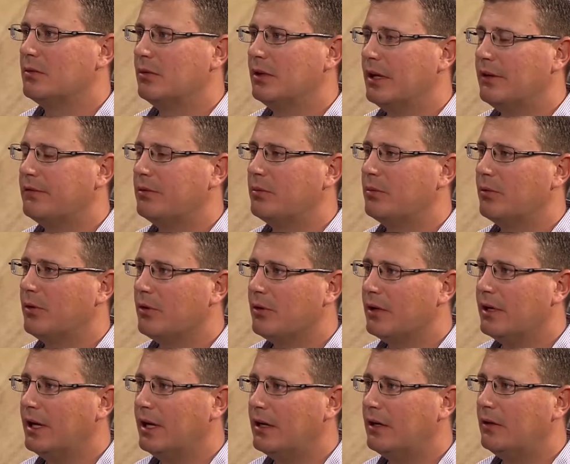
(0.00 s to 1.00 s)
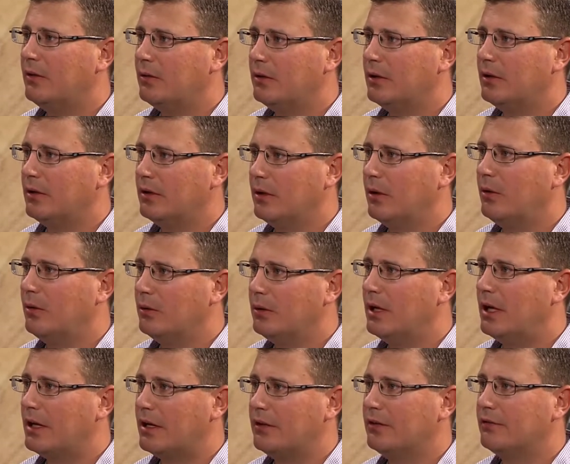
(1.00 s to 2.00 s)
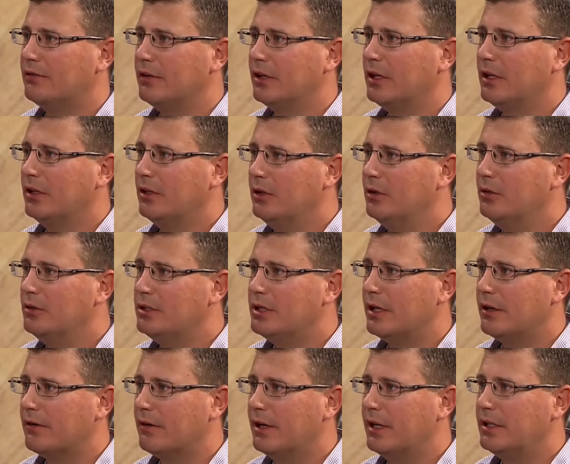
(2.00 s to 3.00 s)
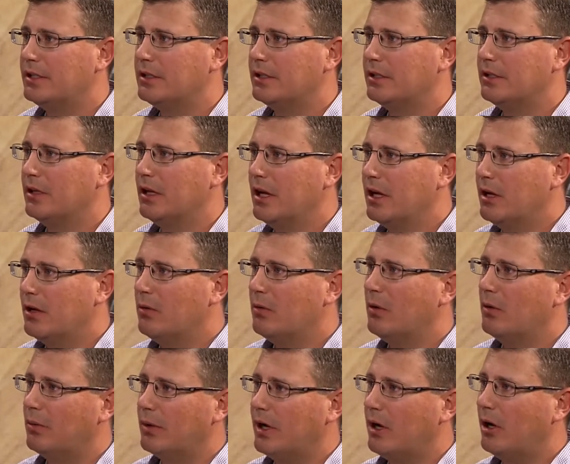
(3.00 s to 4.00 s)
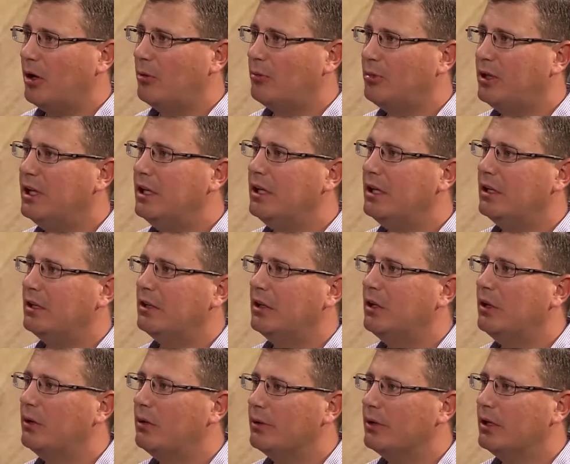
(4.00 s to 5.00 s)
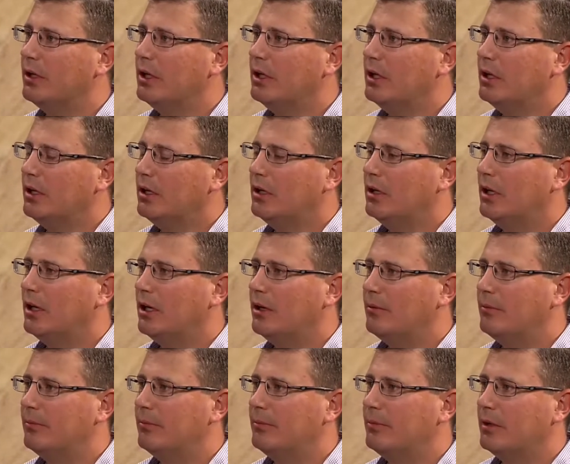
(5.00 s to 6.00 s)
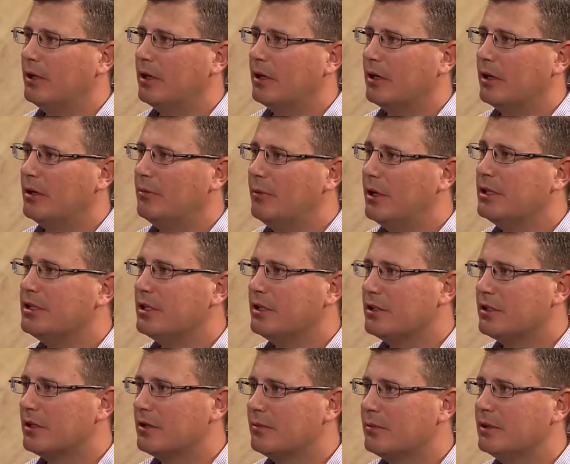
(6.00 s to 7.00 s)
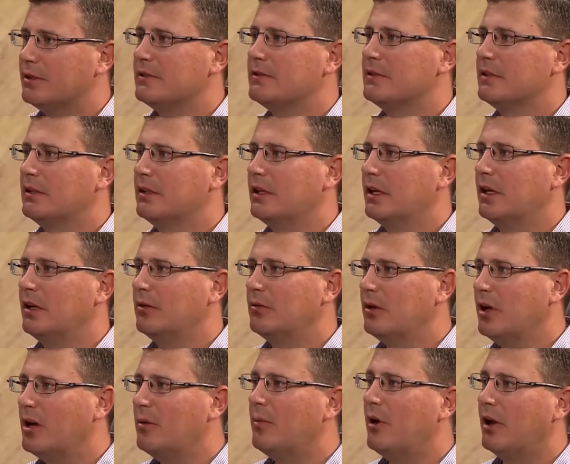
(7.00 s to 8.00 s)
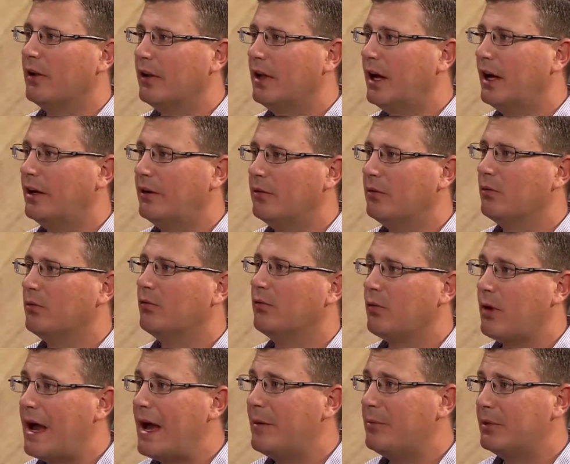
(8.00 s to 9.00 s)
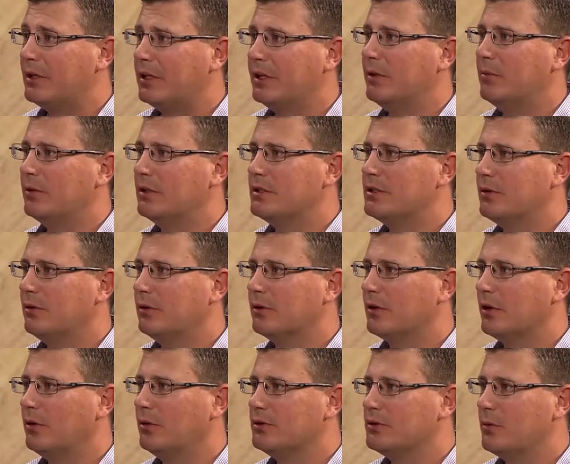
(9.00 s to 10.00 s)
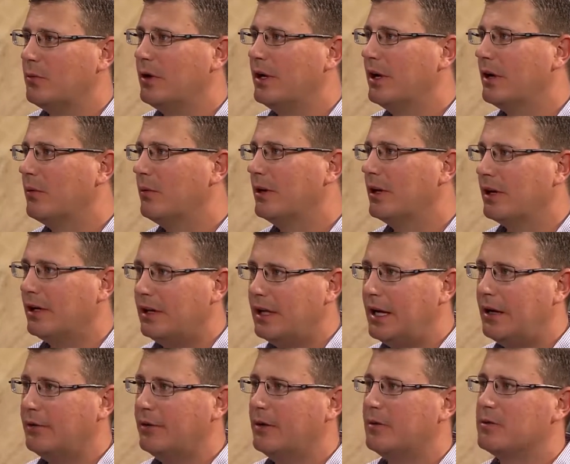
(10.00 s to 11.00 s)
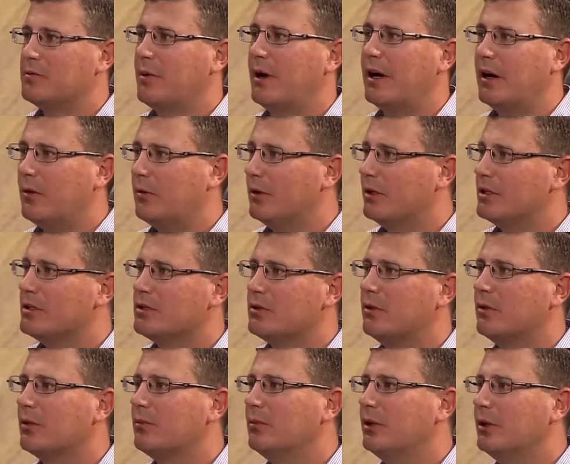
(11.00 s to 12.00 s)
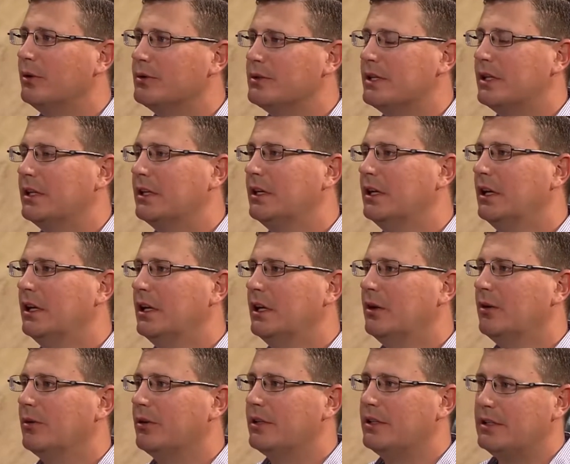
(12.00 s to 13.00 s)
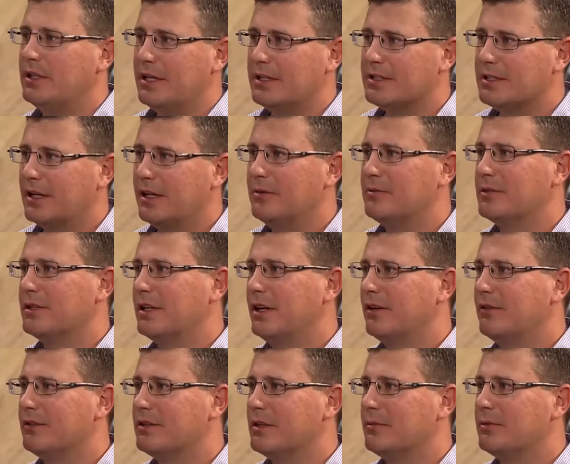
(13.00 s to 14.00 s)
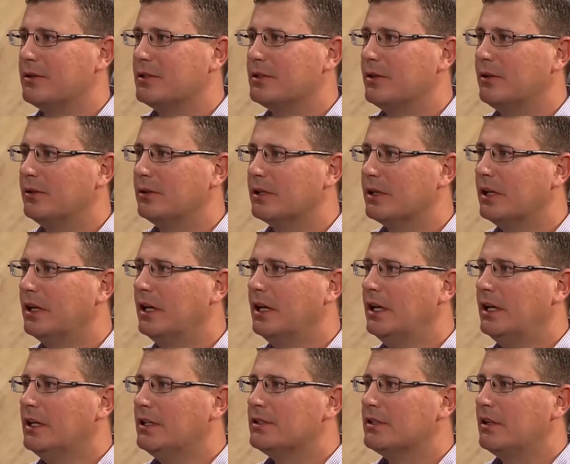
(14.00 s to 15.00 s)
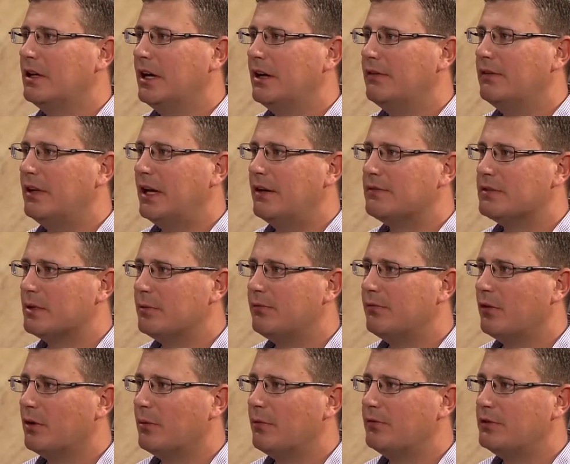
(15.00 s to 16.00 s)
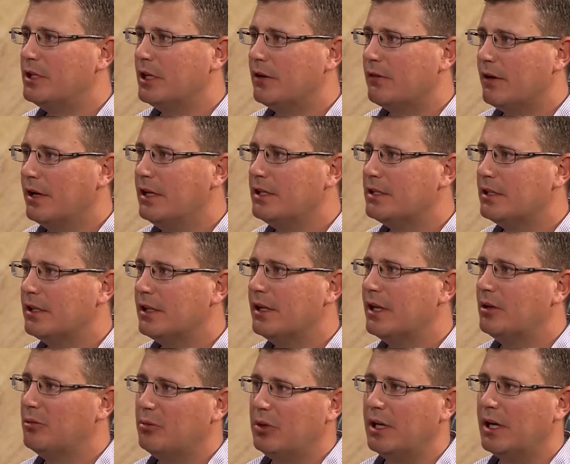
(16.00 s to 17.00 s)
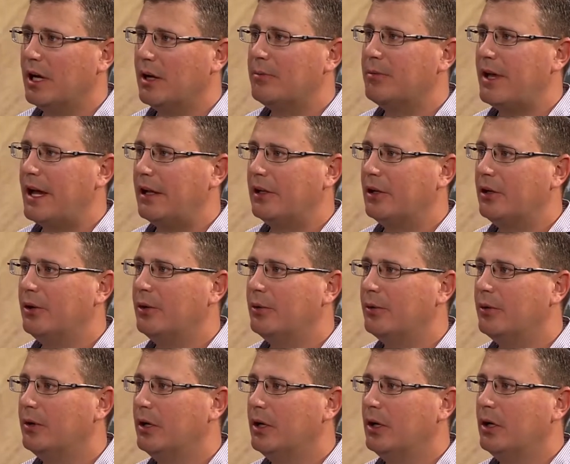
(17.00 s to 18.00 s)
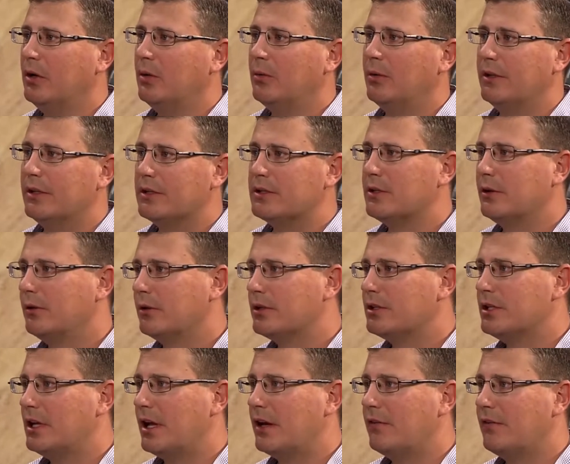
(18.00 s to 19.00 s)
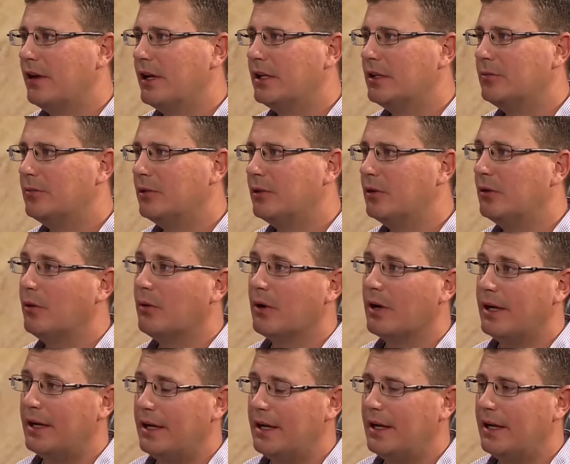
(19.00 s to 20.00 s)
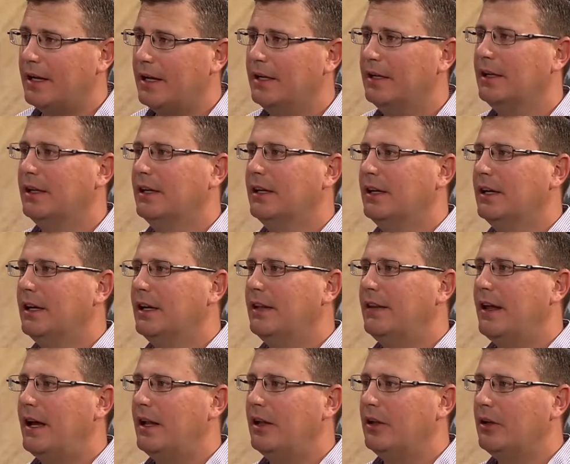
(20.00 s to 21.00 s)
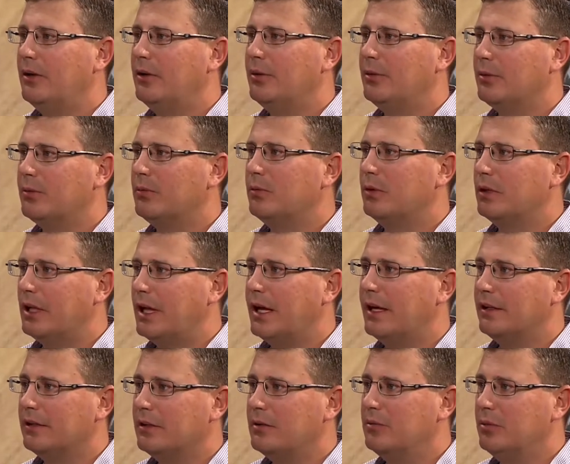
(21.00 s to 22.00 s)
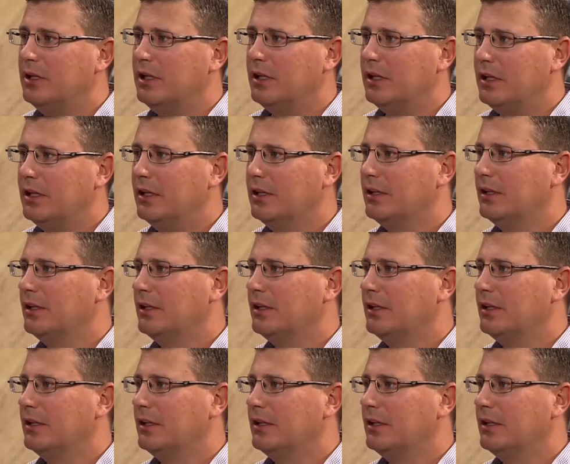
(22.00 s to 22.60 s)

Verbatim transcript: we'll have to create a whole, whole lot of new generation, what we call peaking load um, are combustion turbines that can come online rapidly when solar goes away or when a cloud comes by or when a storm blows in or the dust comes and covers up the solar. So you have to have some form of generation that can pick up that load when the solar is not available or at night. And that load will likely be